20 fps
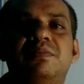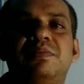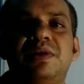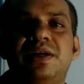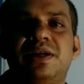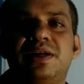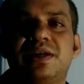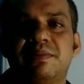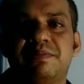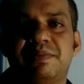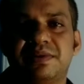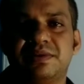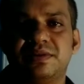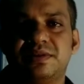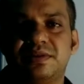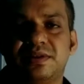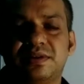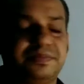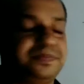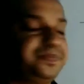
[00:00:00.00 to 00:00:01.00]
plate
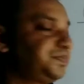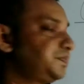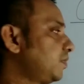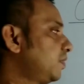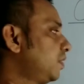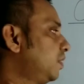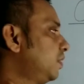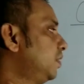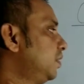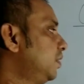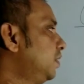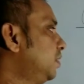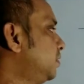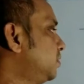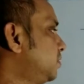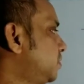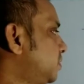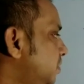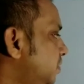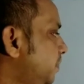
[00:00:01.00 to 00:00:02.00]
capacitor.
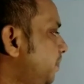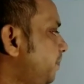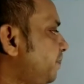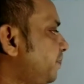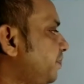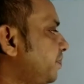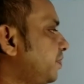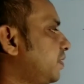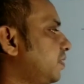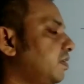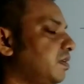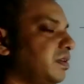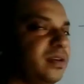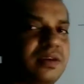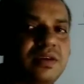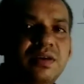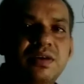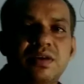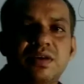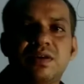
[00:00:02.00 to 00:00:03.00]
So
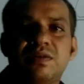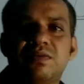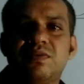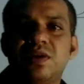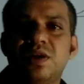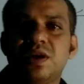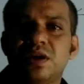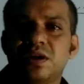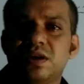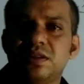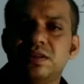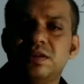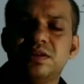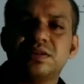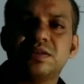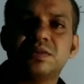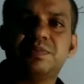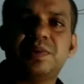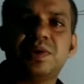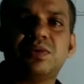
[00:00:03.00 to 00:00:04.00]
we are in
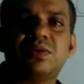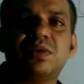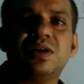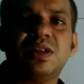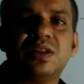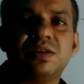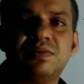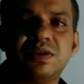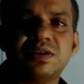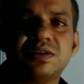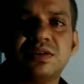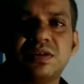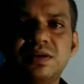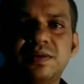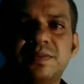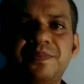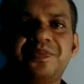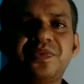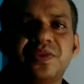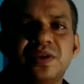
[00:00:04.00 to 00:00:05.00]
this particular derivation,
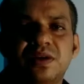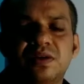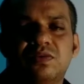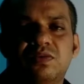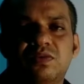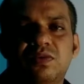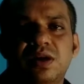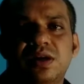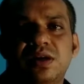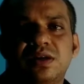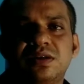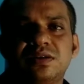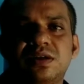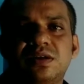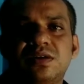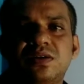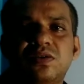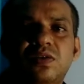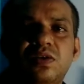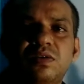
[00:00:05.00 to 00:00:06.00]
one
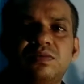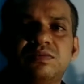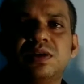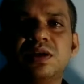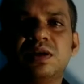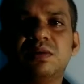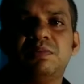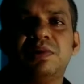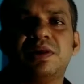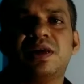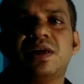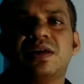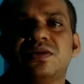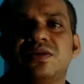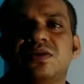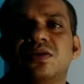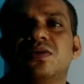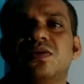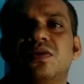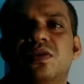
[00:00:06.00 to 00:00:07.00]
result of the
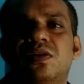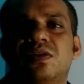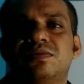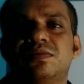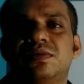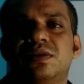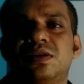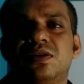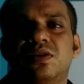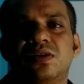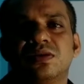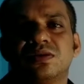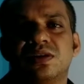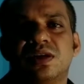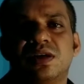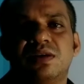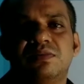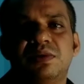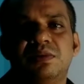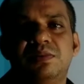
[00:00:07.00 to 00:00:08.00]
application of the Gauss
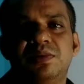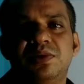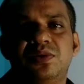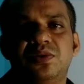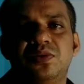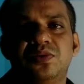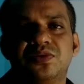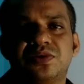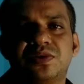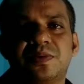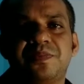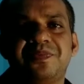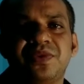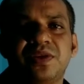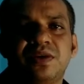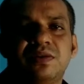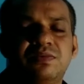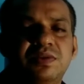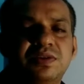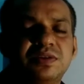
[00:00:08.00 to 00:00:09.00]
law will be used,
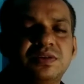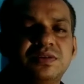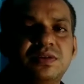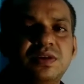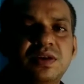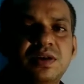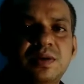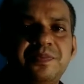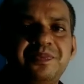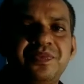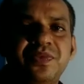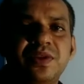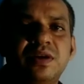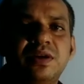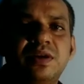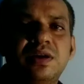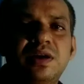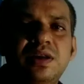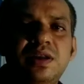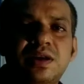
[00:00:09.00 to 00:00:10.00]
which is the
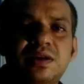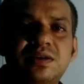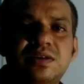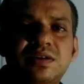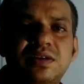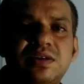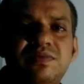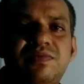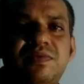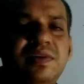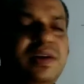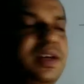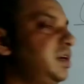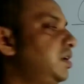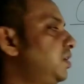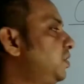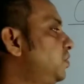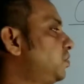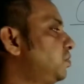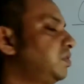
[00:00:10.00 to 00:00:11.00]
electric
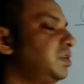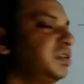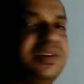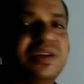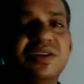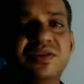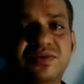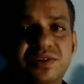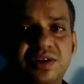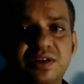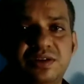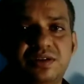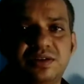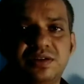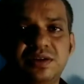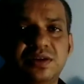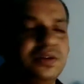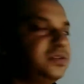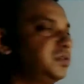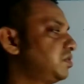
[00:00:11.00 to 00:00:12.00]
field due to the thin sheet.
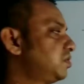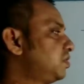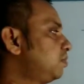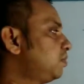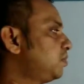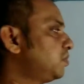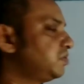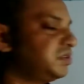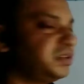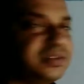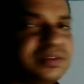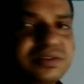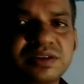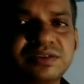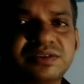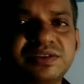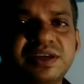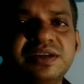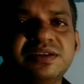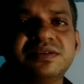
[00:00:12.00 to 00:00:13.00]
So suppose this is
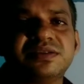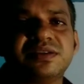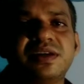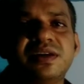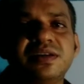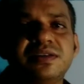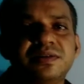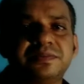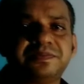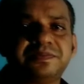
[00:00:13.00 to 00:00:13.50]
the thin sheet